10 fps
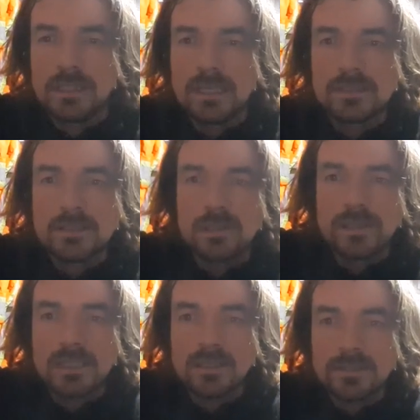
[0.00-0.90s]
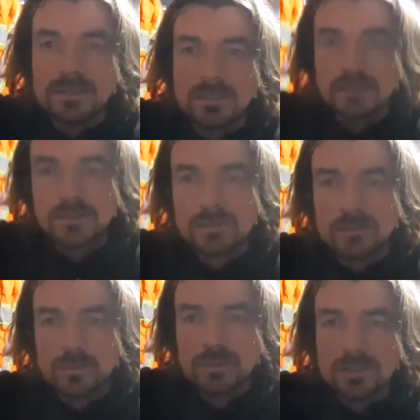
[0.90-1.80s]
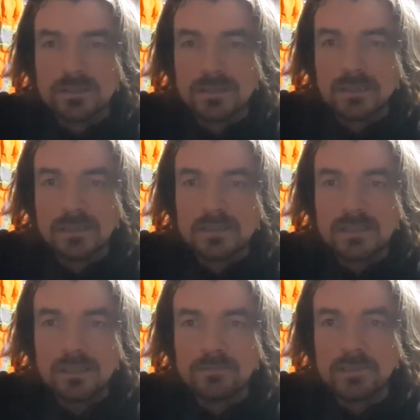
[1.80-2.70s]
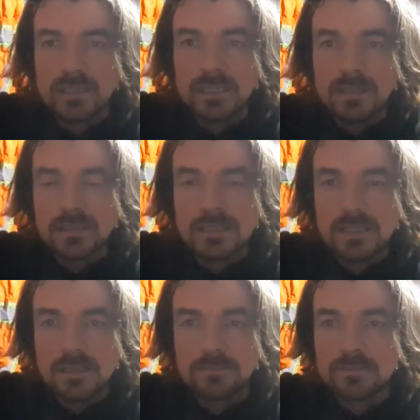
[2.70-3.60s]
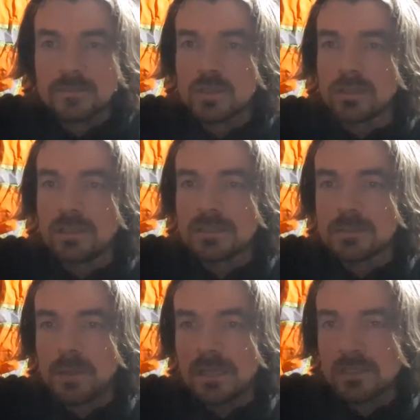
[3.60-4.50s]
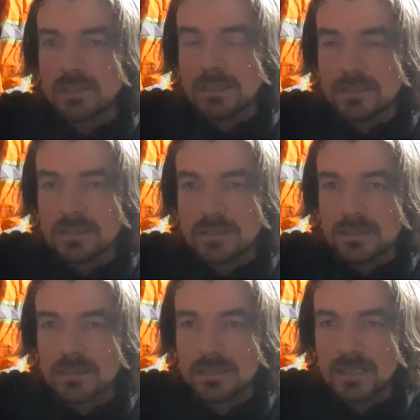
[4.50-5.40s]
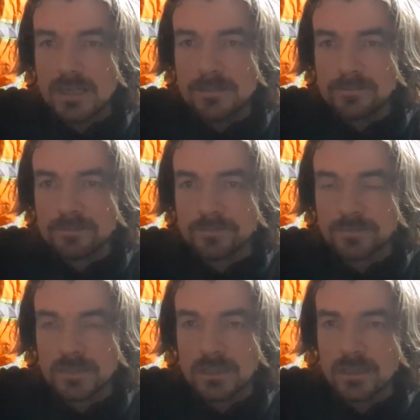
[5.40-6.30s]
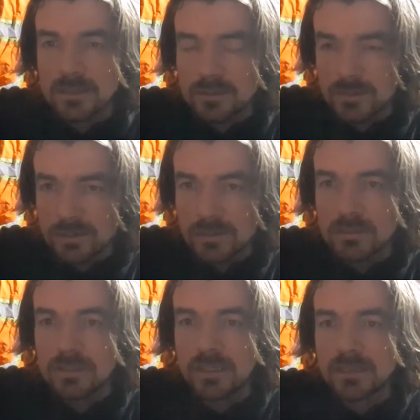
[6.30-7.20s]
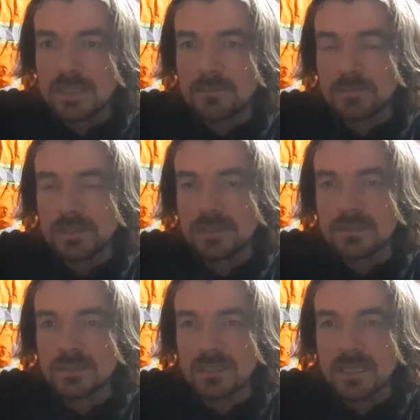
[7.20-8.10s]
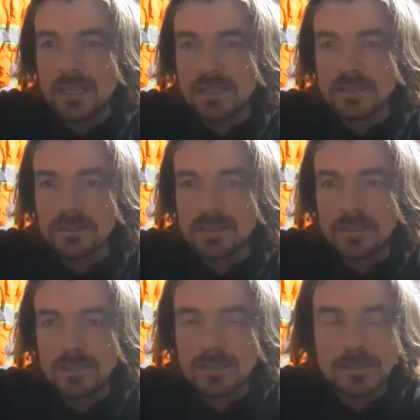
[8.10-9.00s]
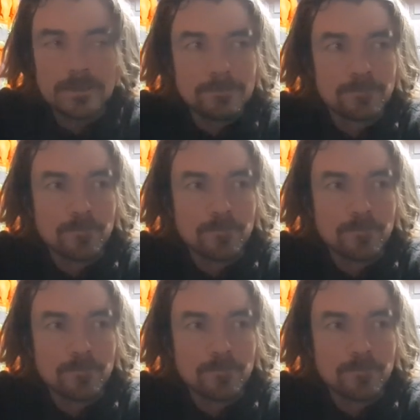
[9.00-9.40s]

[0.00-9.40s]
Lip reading: Yeah, sorry, constant interruptions, and I can see I'm running out of time. Talking of specialists, there's another good example is a guy on the